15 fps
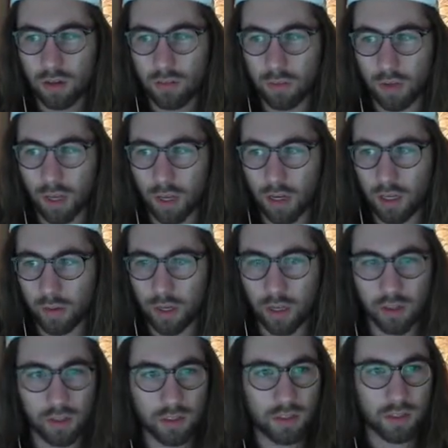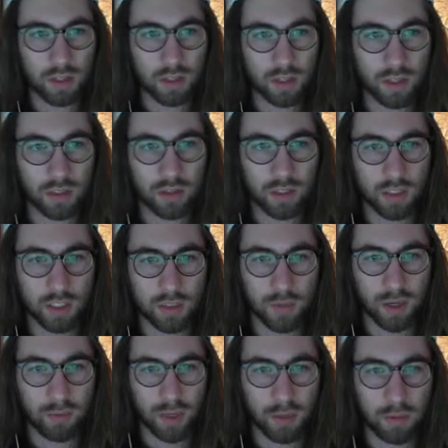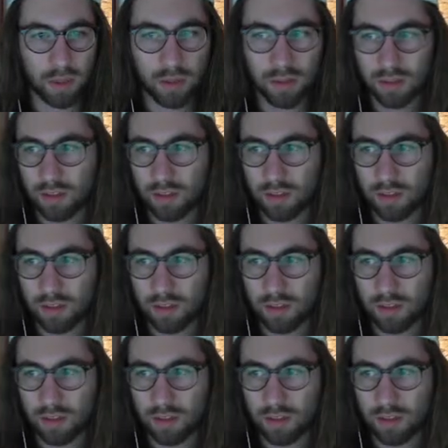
But yeah, anyway, this is my baby.